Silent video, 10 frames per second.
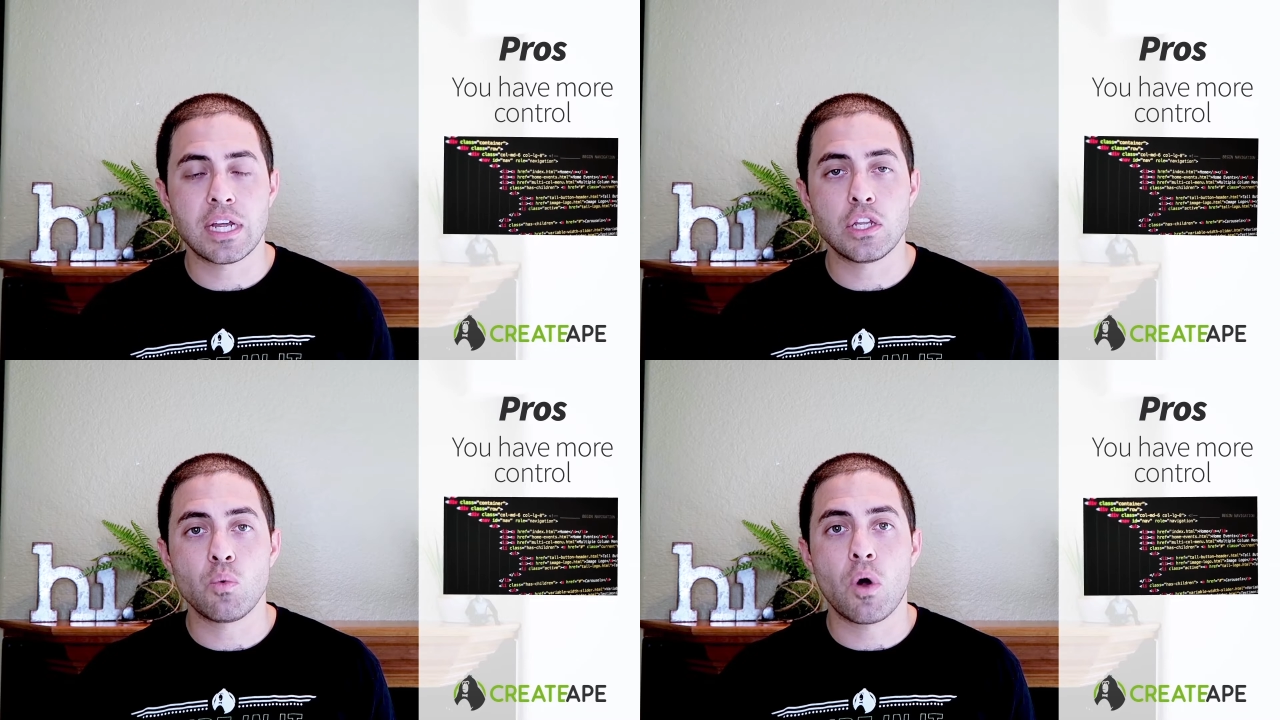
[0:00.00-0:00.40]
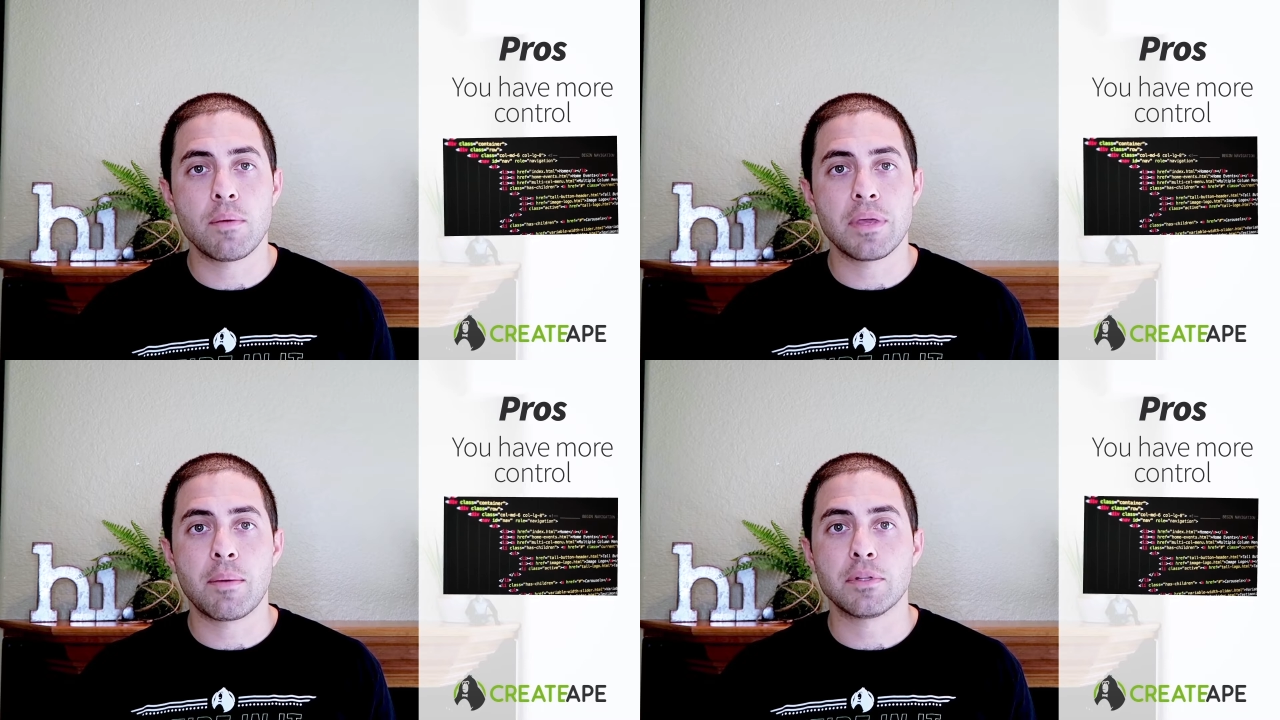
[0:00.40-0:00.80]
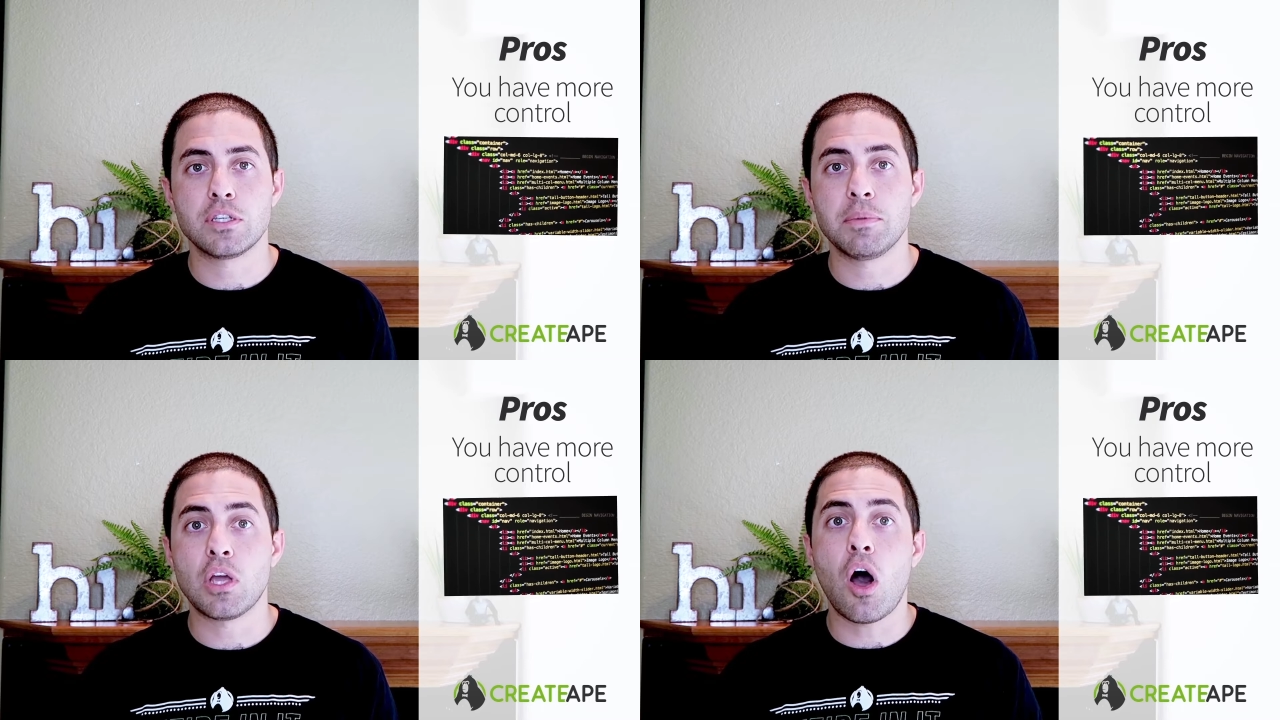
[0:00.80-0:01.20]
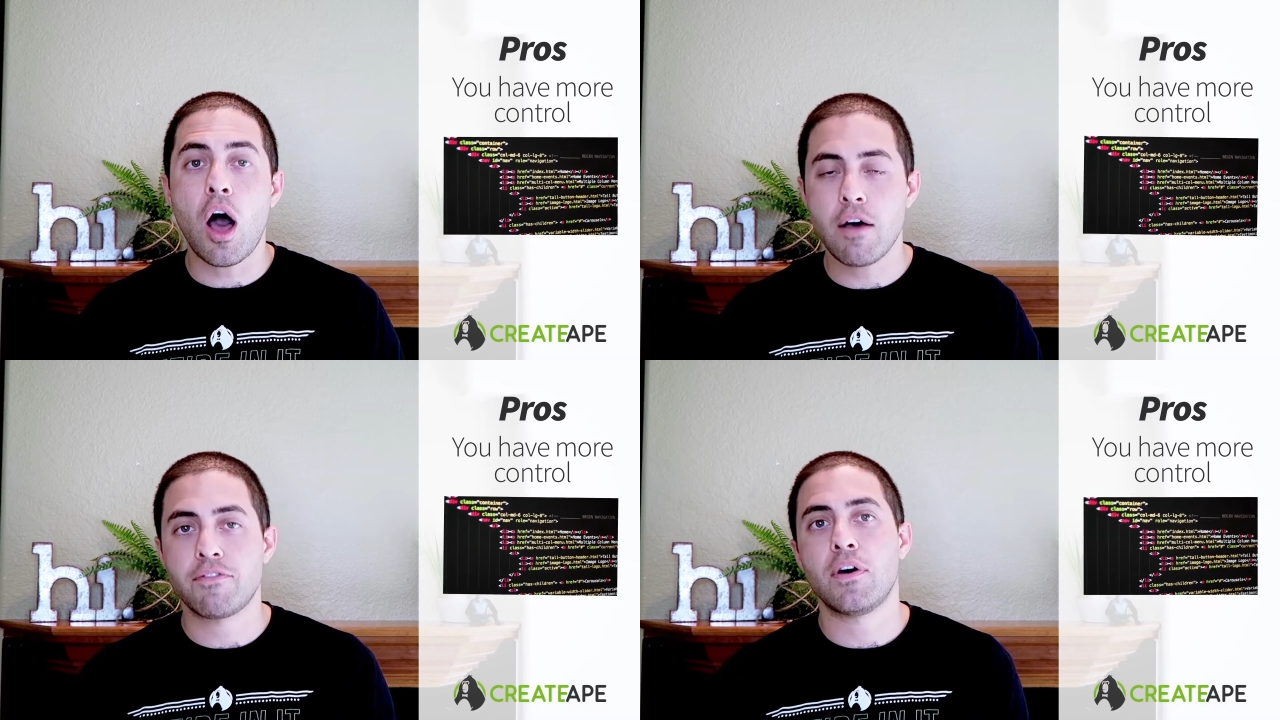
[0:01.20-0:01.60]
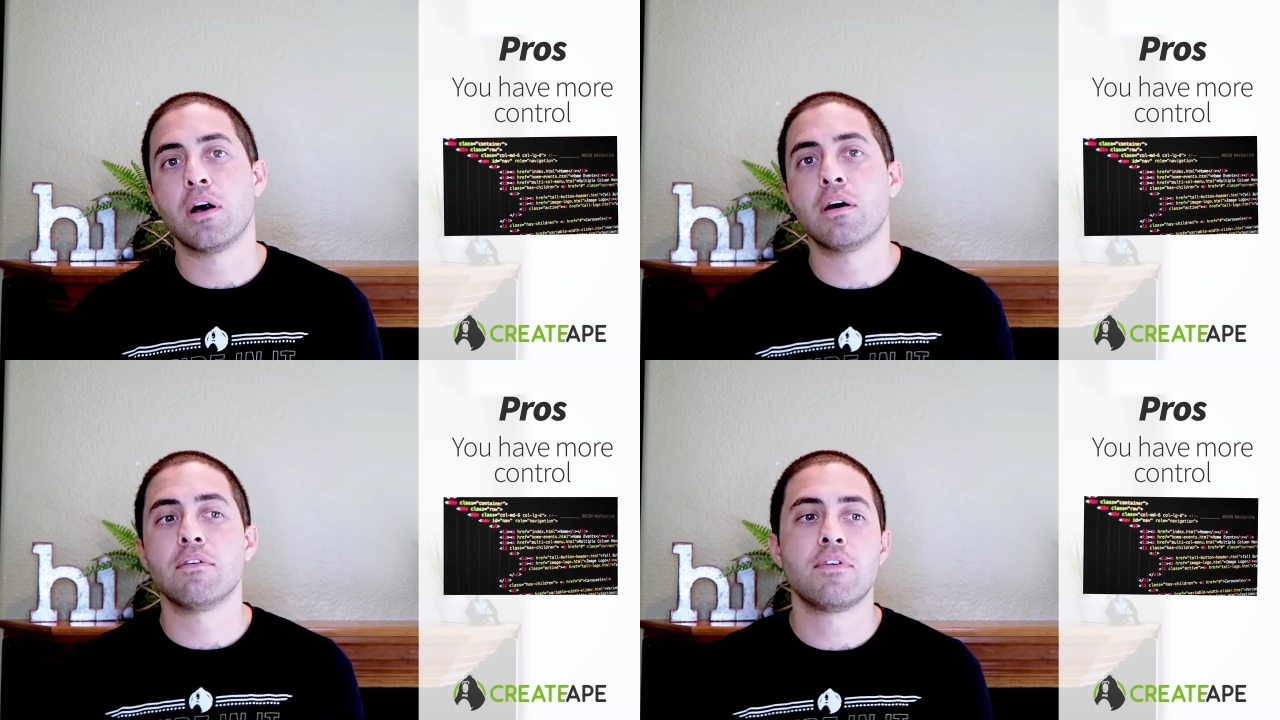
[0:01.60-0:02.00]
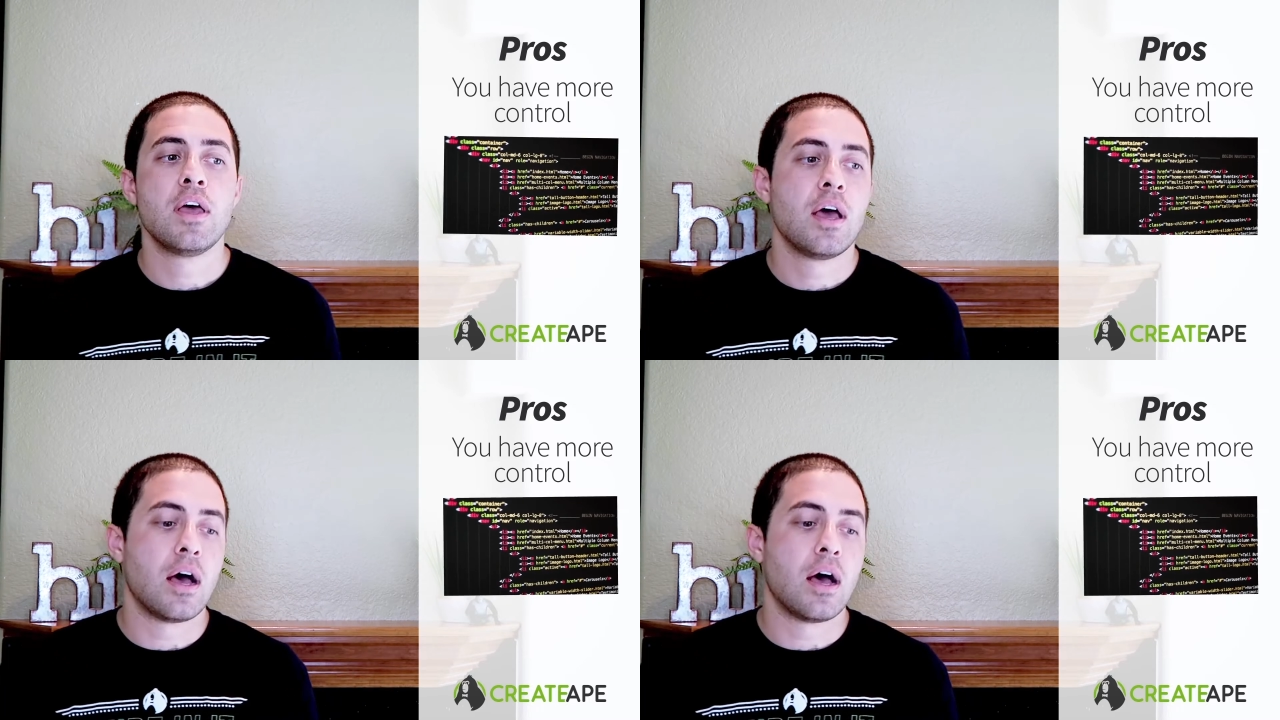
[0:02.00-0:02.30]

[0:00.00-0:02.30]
and you want to be able to be off of